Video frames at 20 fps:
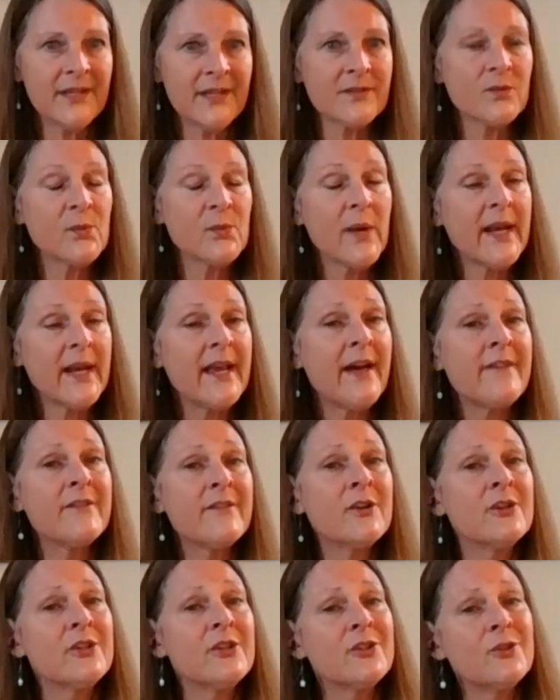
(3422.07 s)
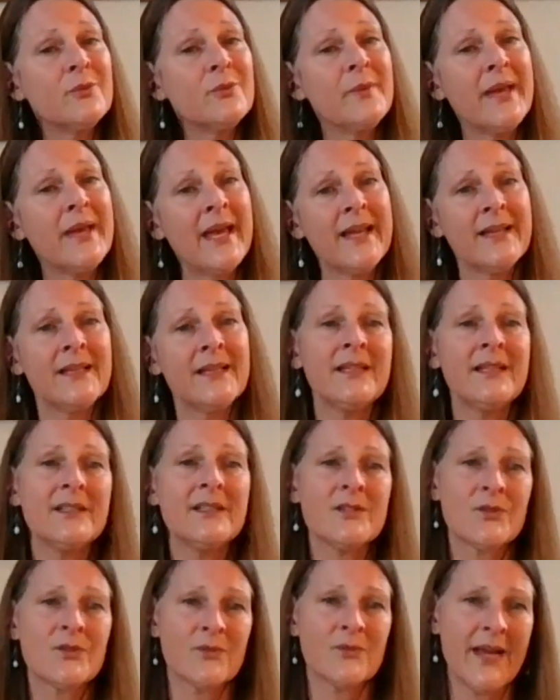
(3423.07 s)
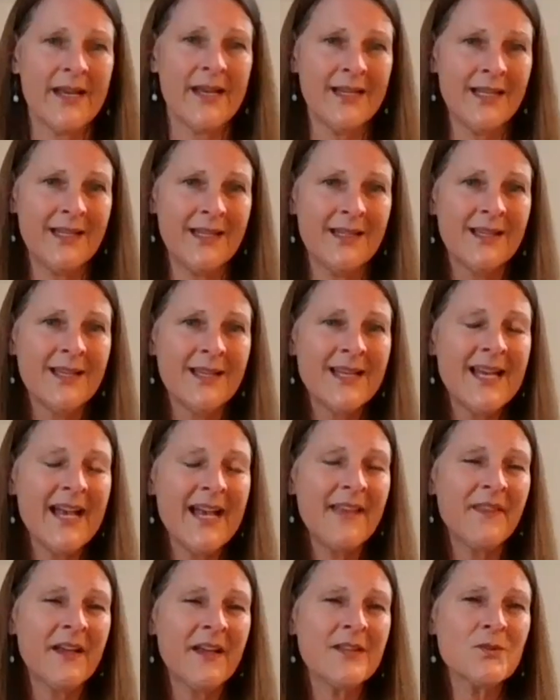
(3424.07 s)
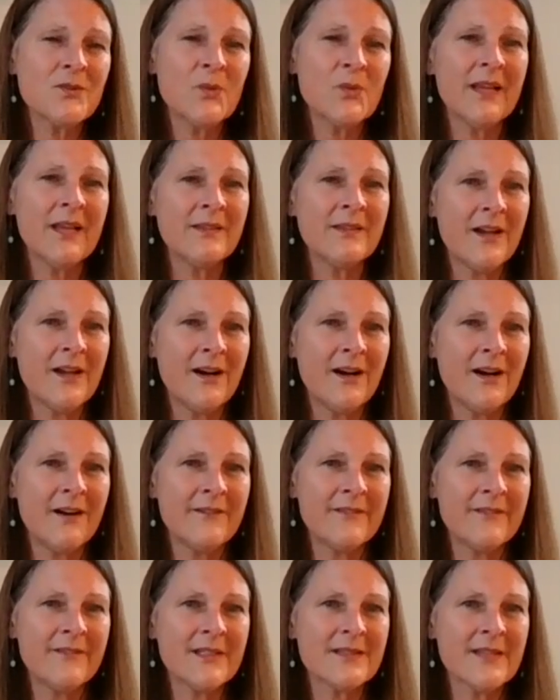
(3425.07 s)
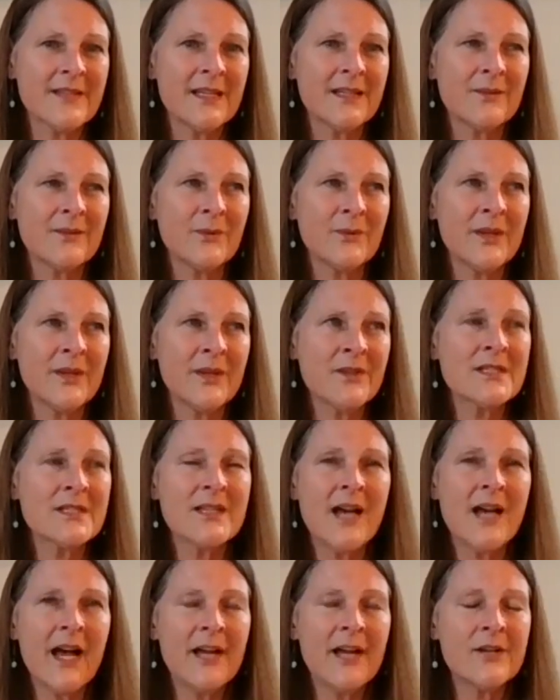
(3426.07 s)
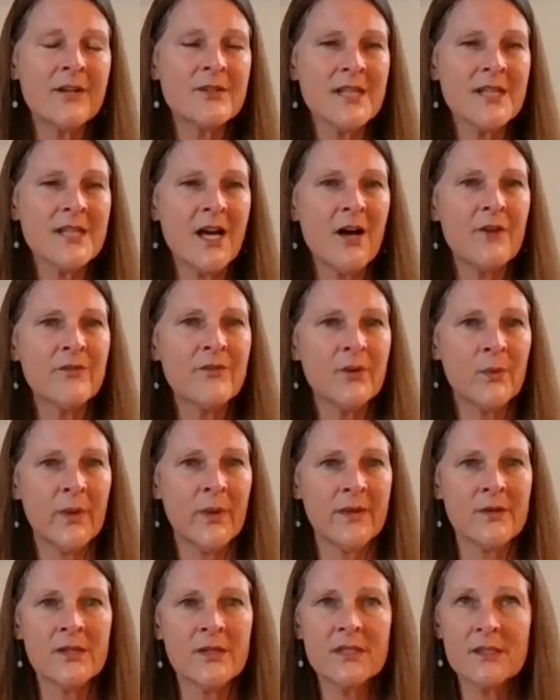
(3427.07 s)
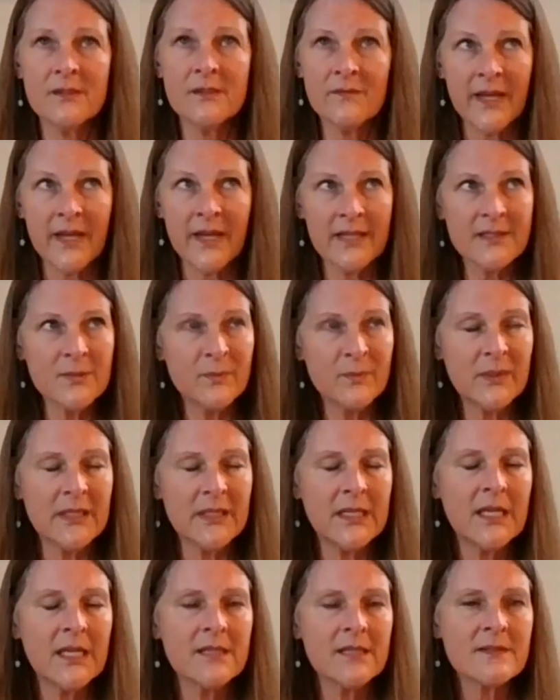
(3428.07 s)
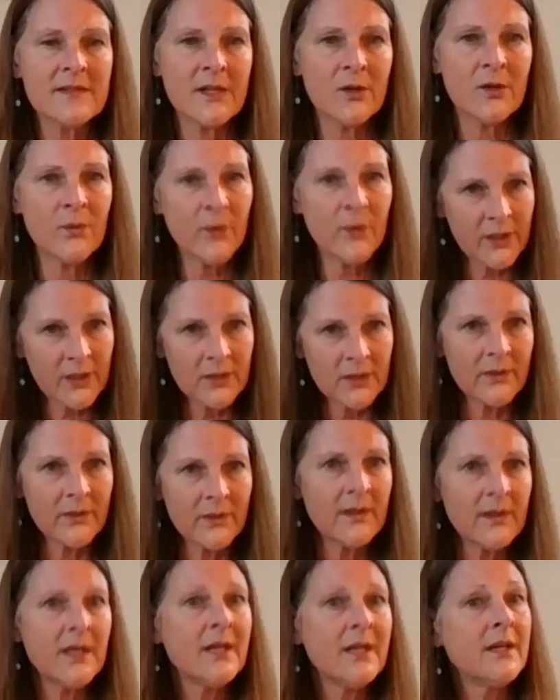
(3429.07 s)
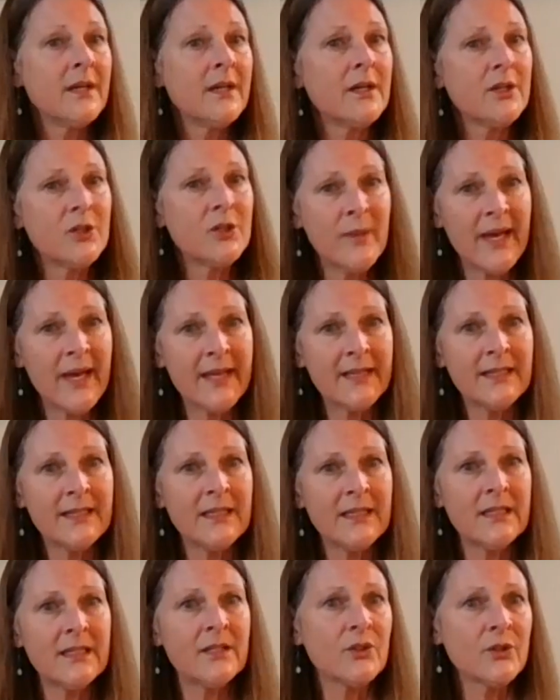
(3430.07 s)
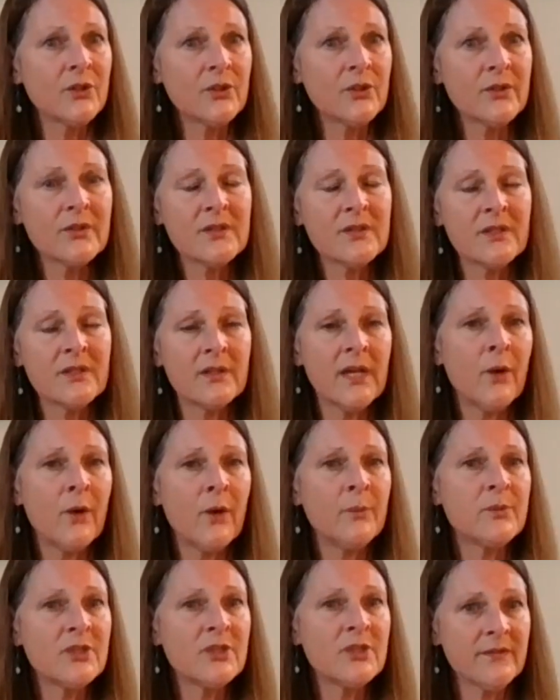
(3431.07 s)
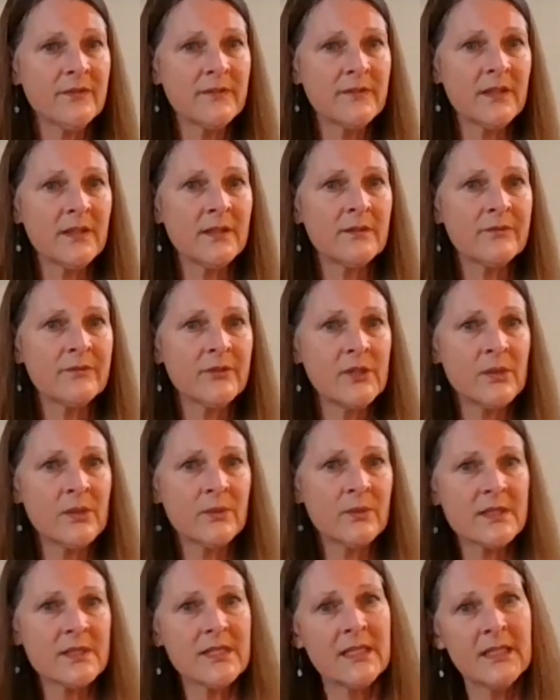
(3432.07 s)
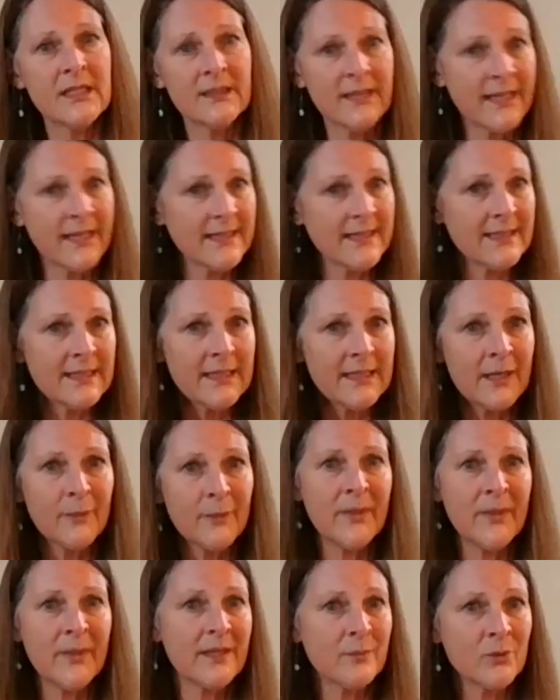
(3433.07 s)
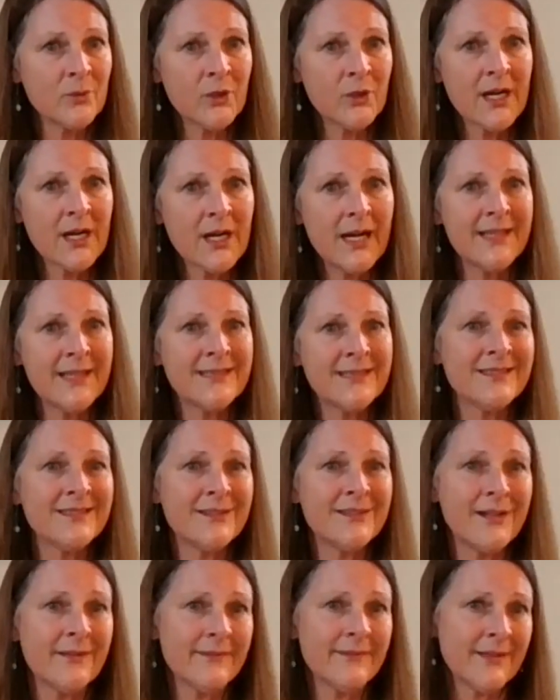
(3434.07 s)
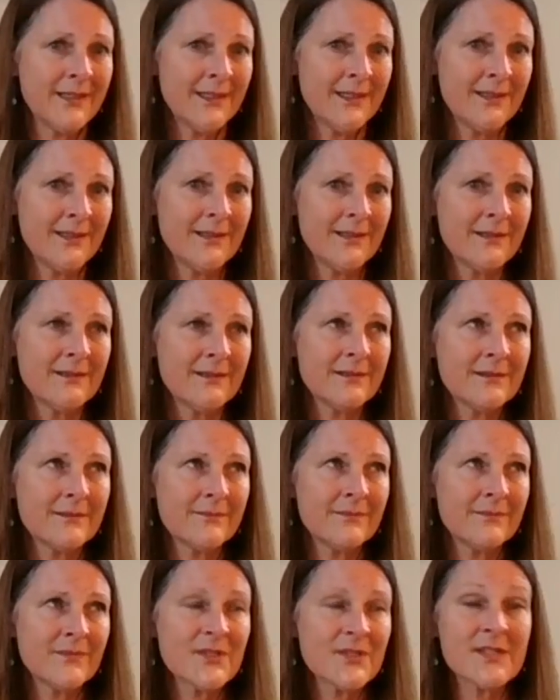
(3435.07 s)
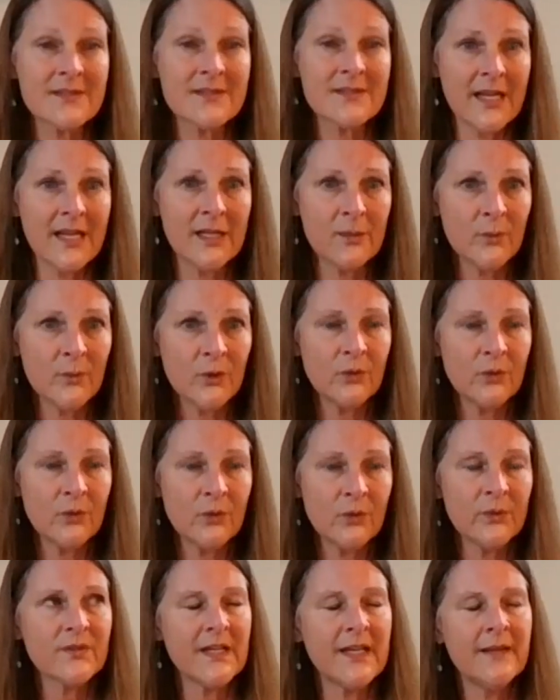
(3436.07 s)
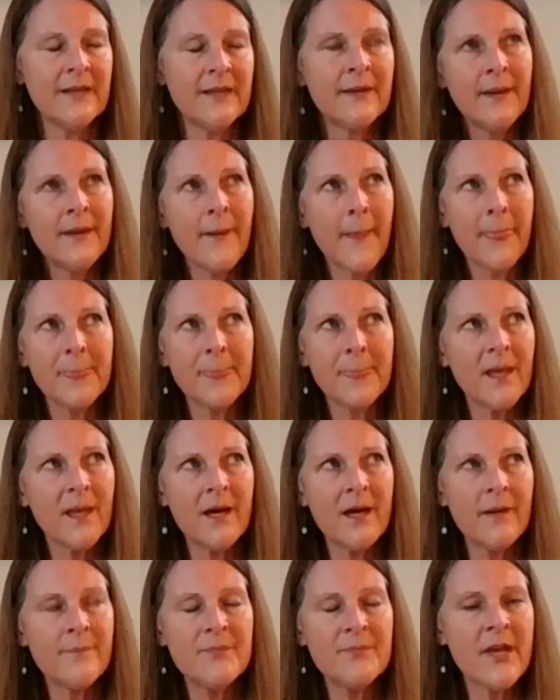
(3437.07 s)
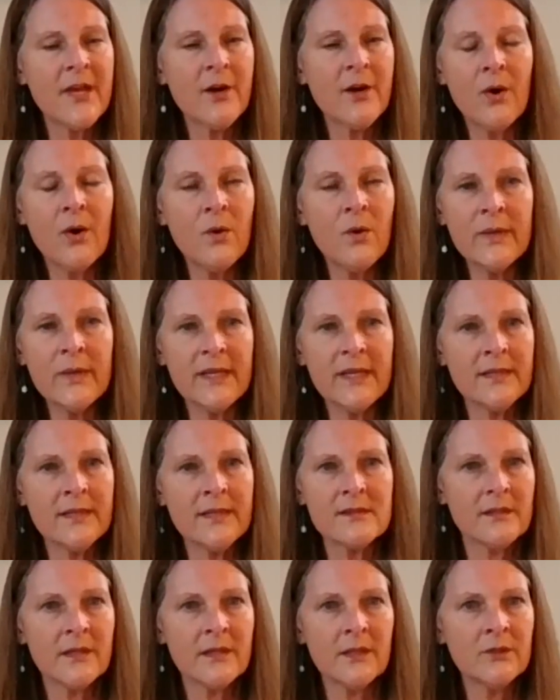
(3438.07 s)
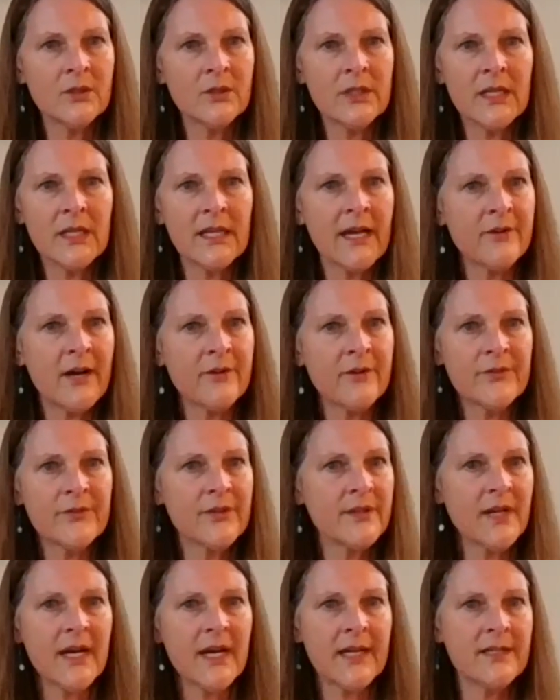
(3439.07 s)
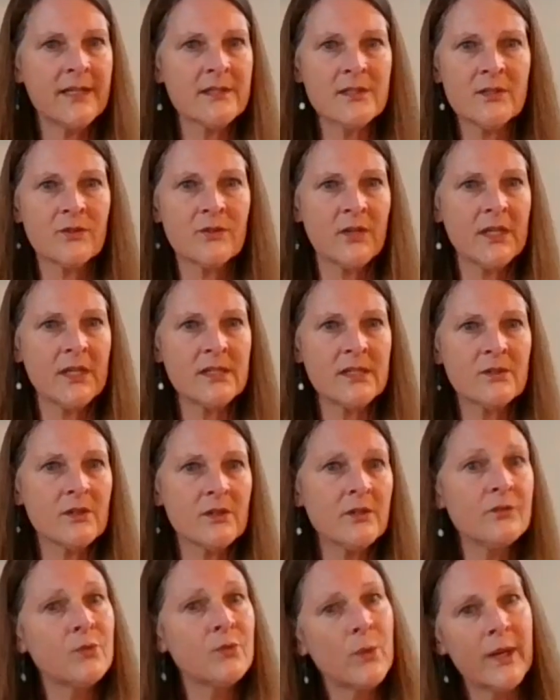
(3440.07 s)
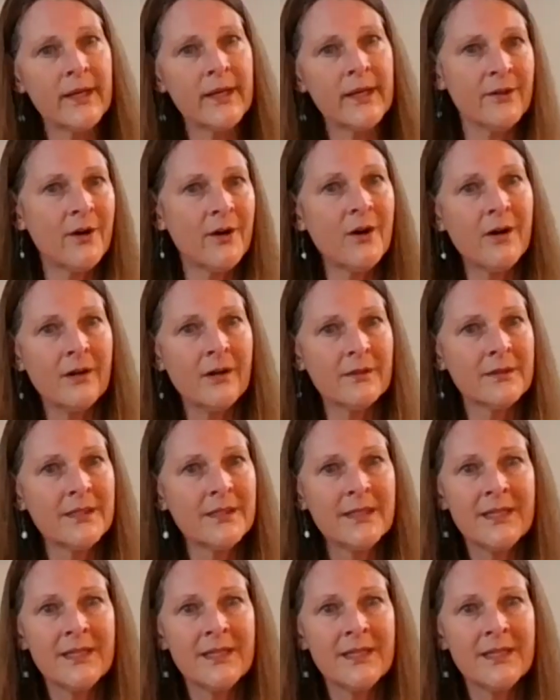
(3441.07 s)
It's whenever humanity is ready. And that's what I love. It's like, whether it's the higher self or whether it's advanced beings that are working with humanity and earth to help shift the frequency and lighten it up, make it more kind and loving and sustainable, we'll say. They always are looking out for the highest and greatest good of one and all.